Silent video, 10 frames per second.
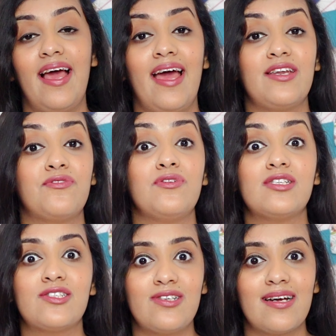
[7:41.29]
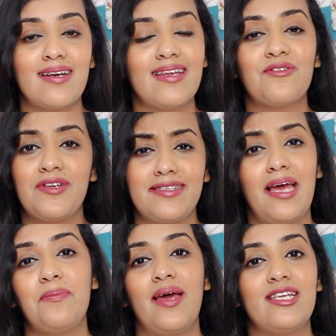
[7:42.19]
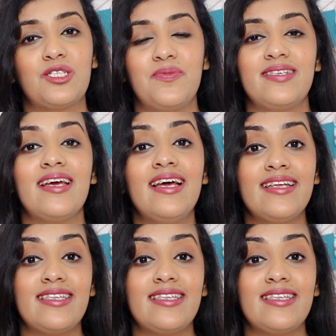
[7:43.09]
and if you are struggling with time management,